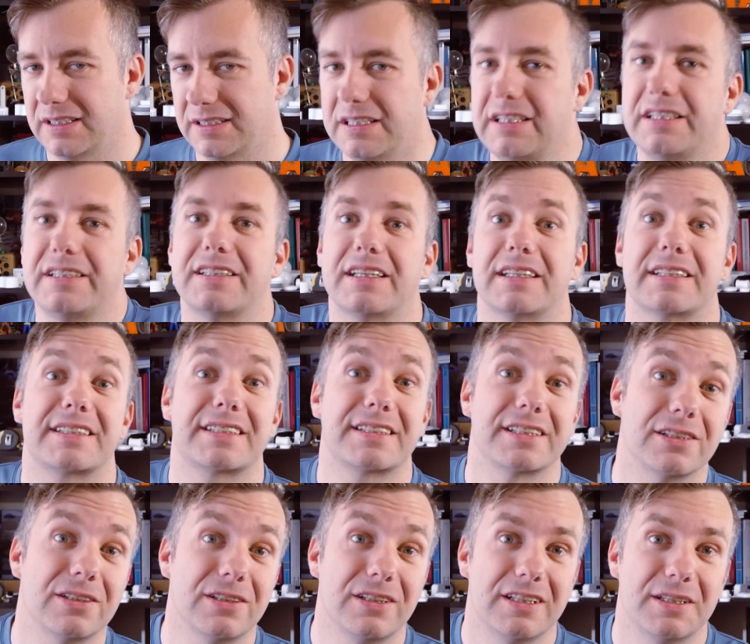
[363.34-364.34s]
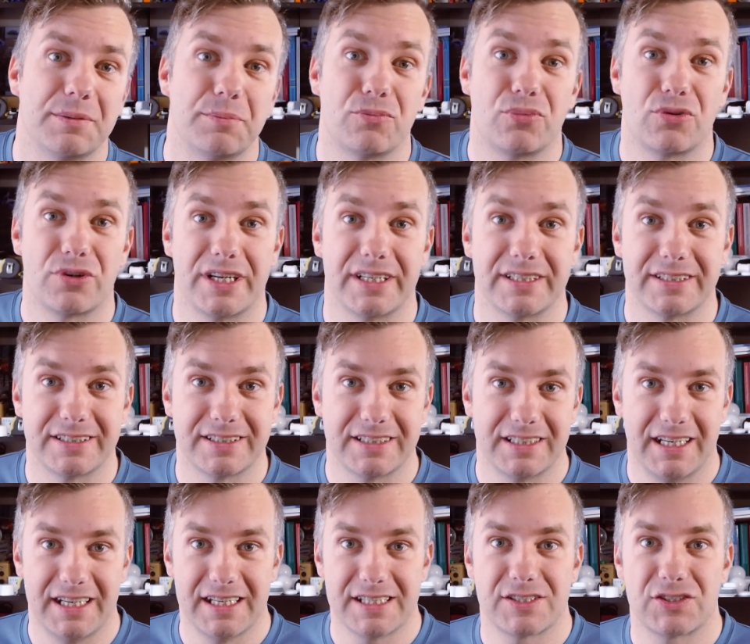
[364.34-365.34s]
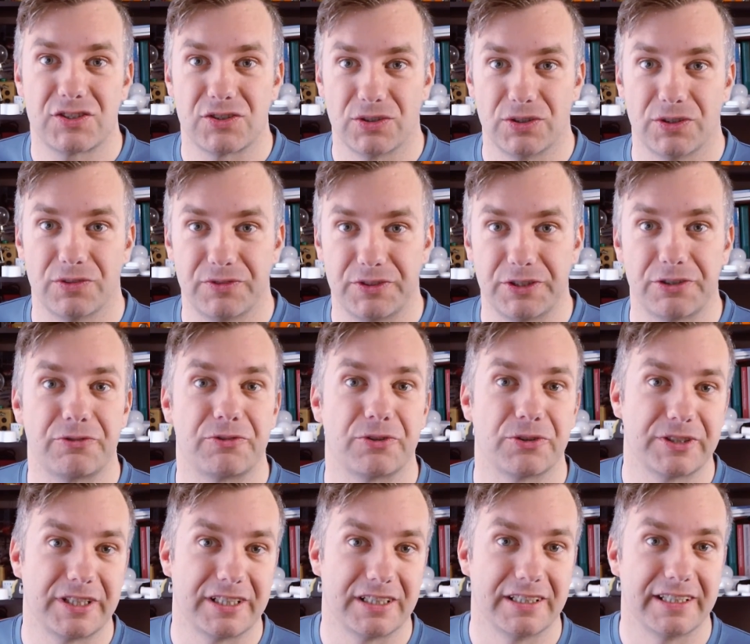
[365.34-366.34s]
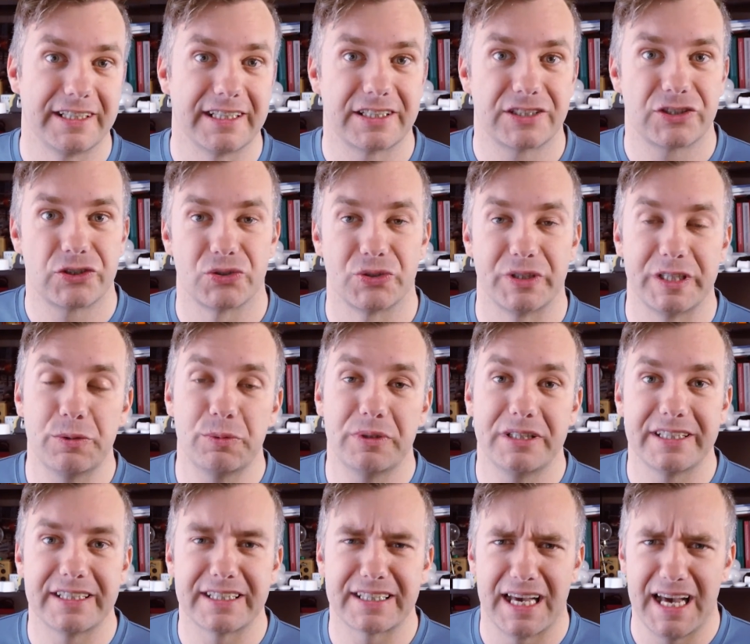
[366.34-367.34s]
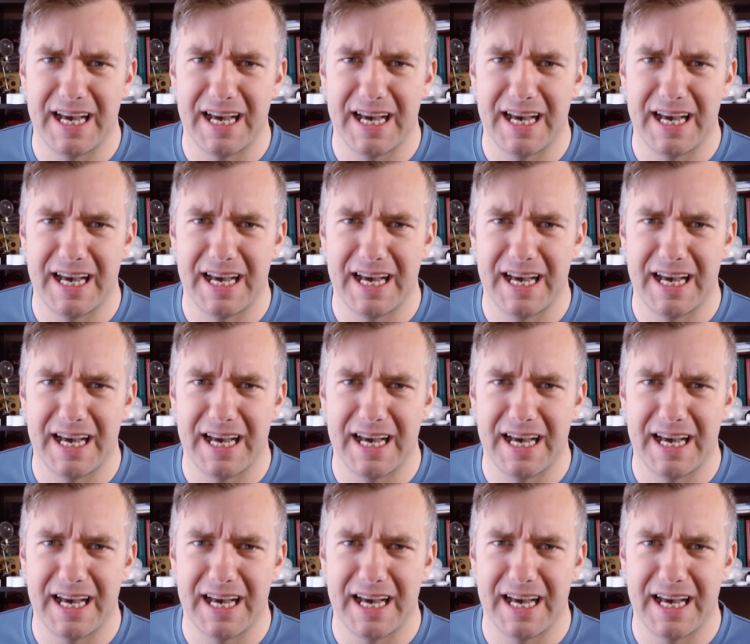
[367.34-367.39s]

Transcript: These are still branded as Sonoff, therefore they are linked to eWeLink